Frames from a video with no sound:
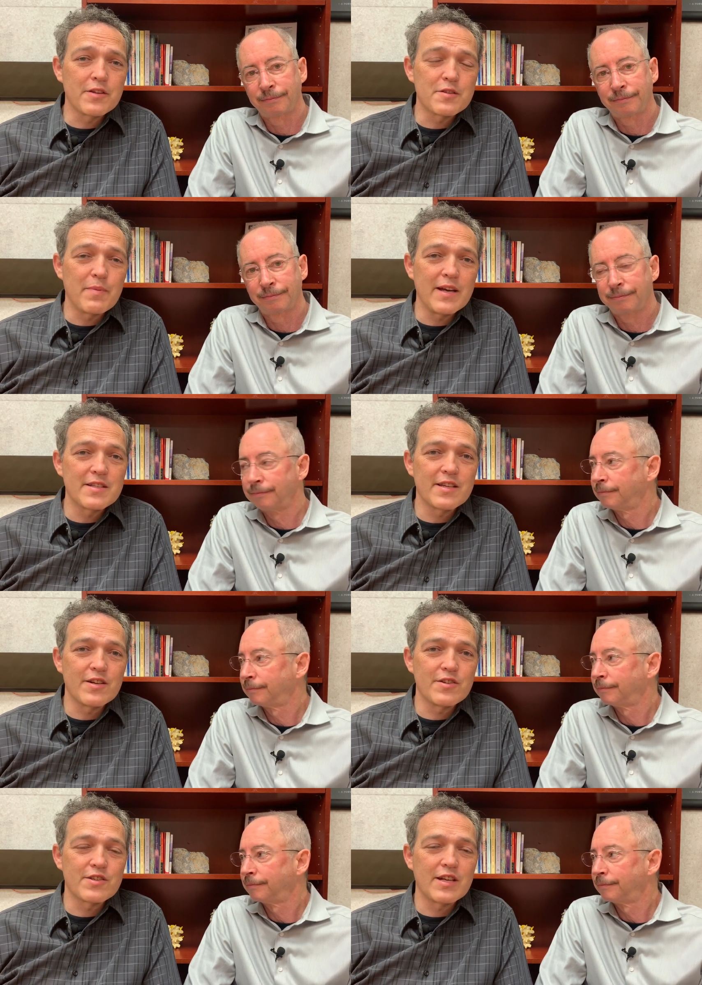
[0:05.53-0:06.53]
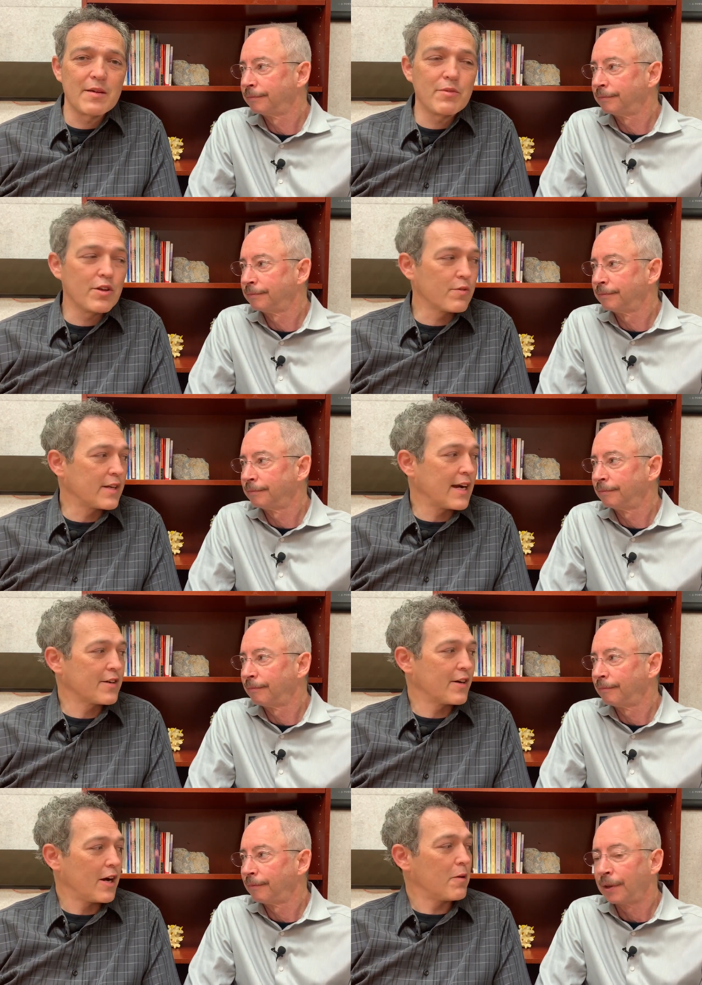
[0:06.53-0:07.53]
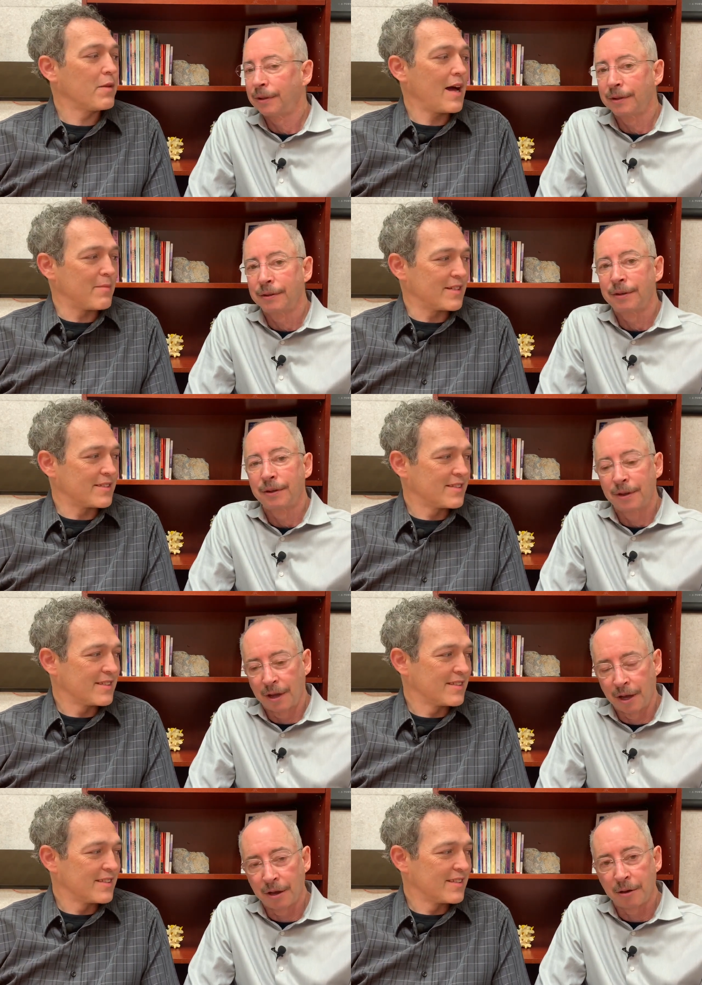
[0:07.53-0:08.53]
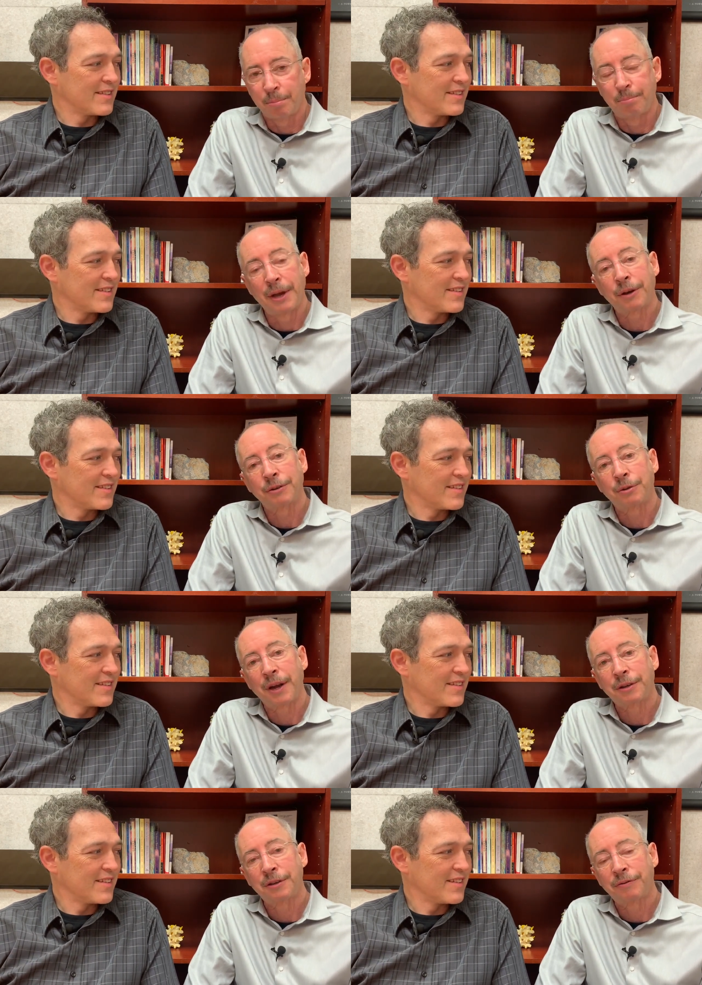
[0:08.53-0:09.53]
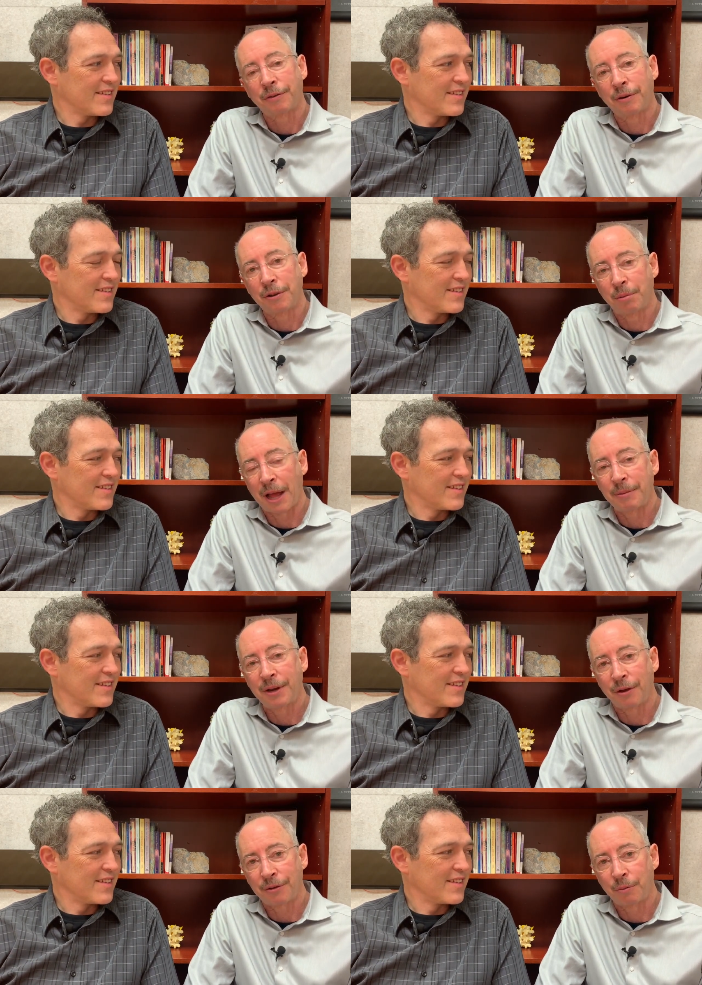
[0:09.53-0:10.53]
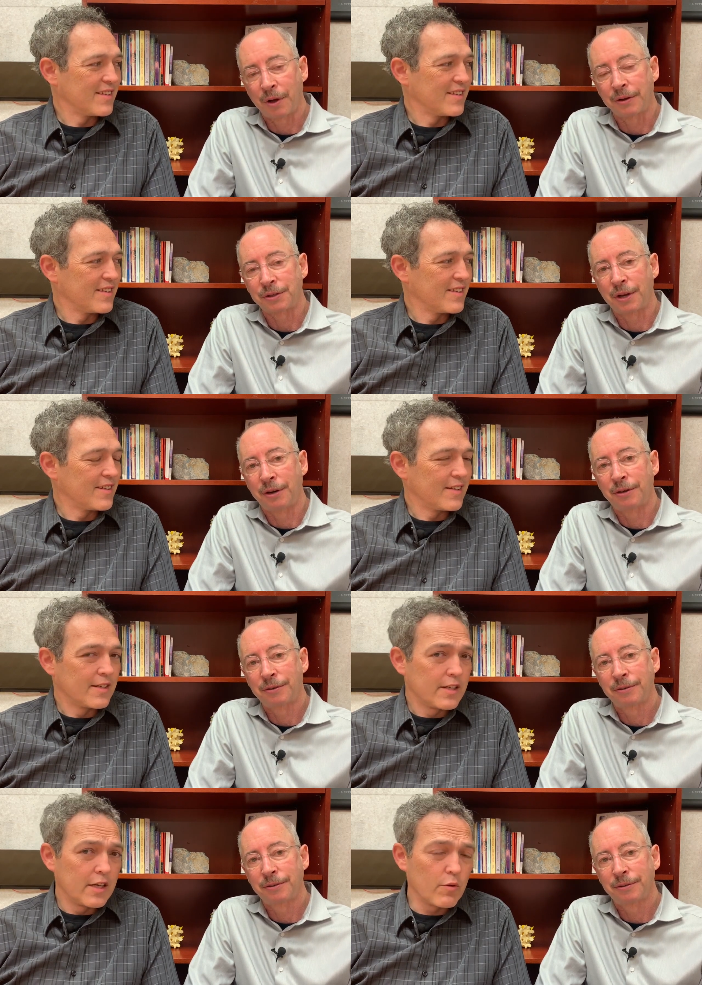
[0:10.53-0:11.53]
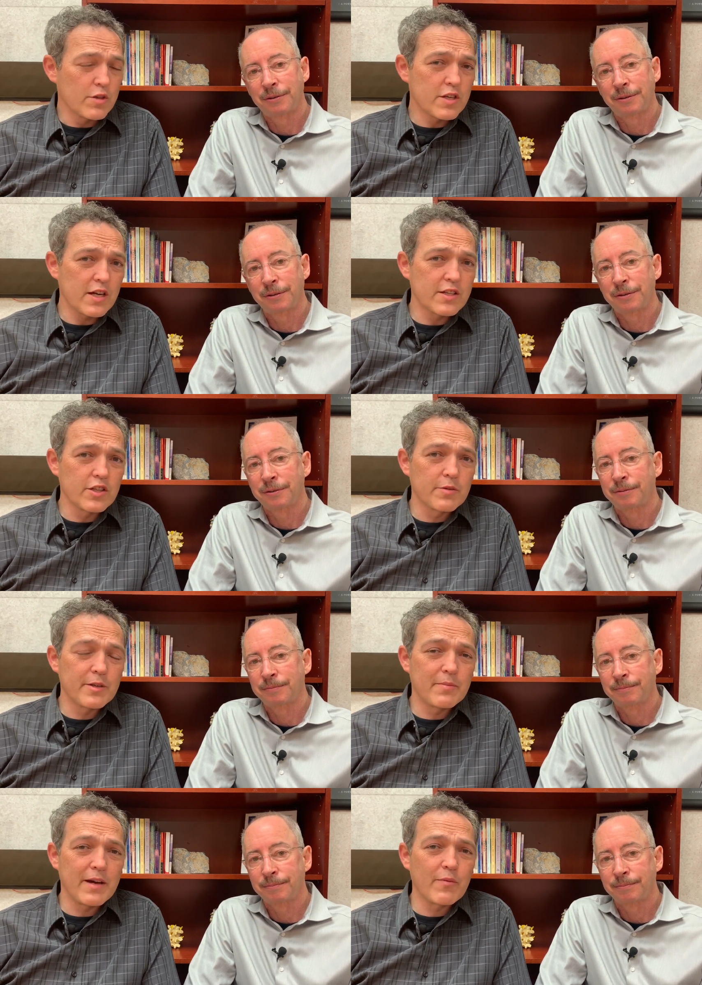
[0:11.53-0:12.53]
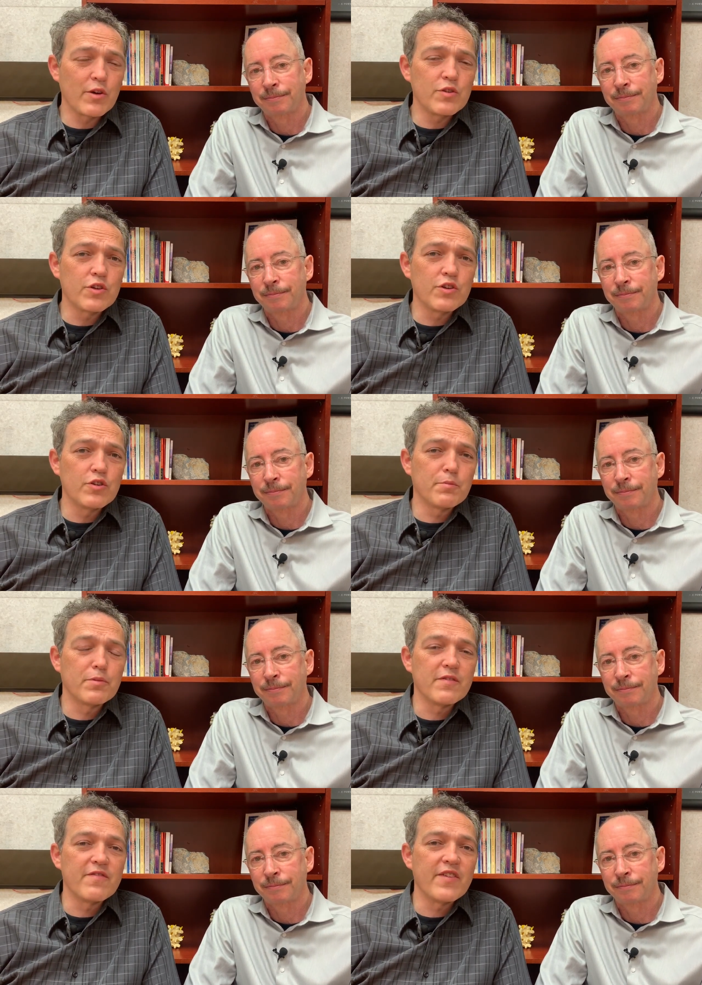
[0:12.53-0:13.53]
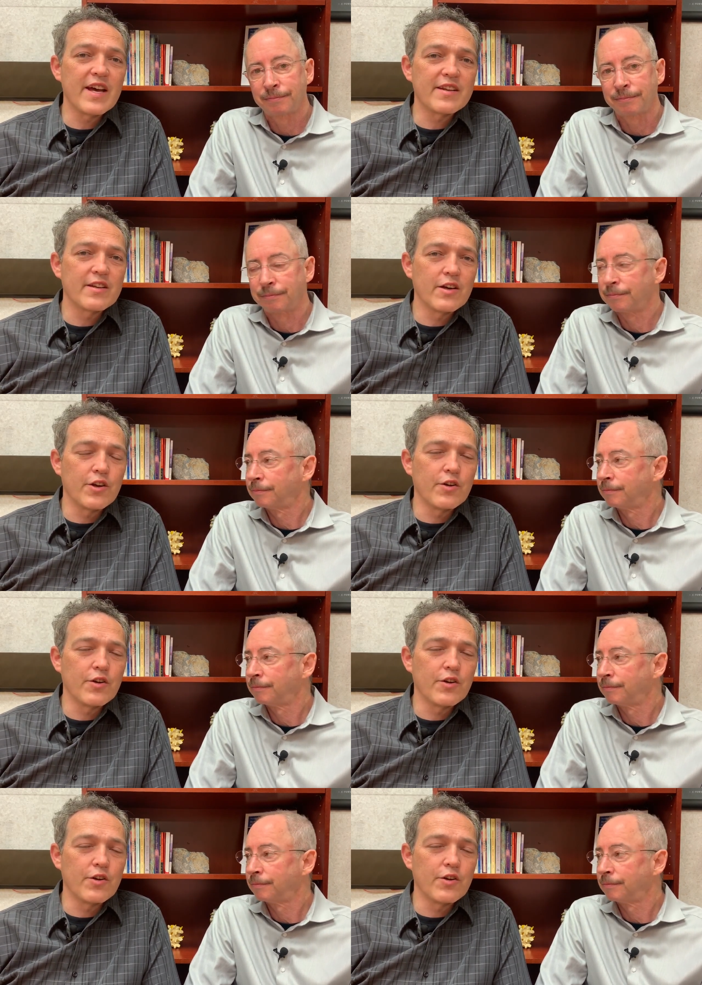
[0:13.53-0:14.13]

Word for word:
Speaker 1: and Spine Centers, and I'm here with Dr. Hal Blatman,
Speaker 2: Medical Director for the Blatman Health and Wellness Center.
Speaker 1: And we're talking to you a little bit about what you can do to prevent a